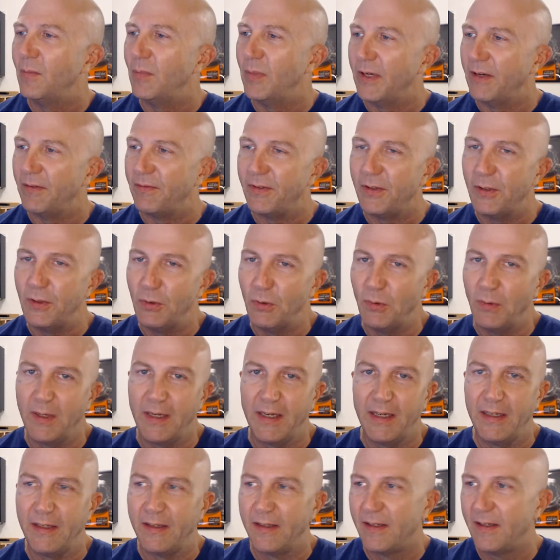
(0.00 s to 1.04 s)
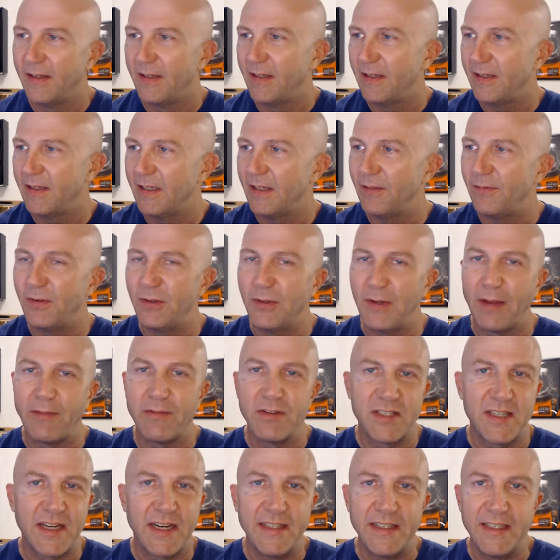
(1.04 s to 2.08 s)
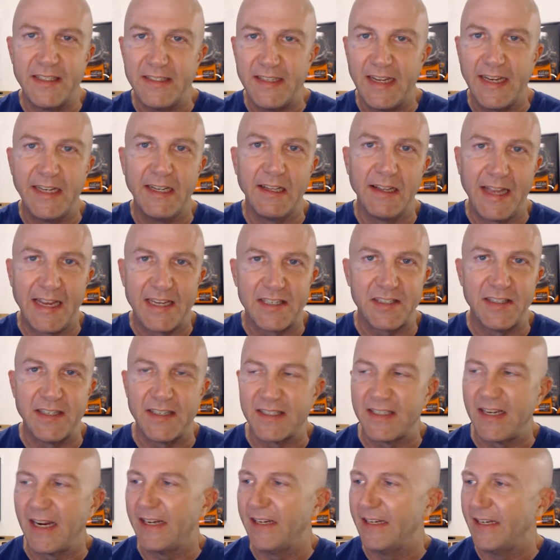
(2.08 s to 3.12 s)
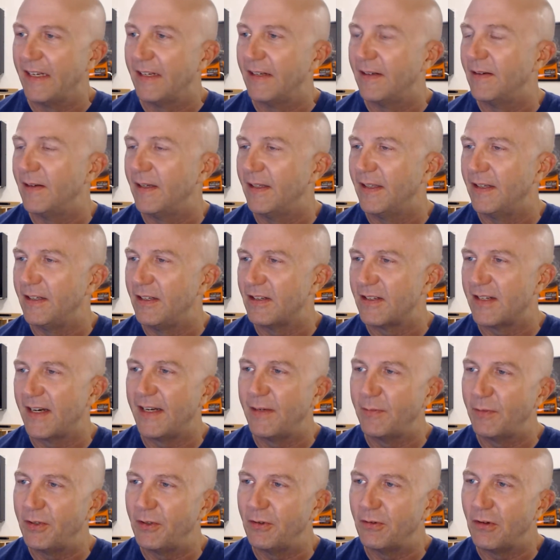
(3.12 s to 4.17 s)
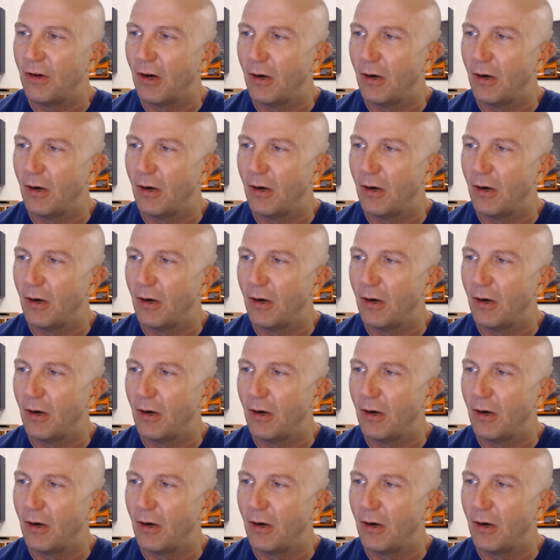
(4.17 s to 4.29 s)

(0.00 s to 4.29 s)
But if you uh, if you haven't signed in yet, it'll ask you to sign in, and then you sign in with your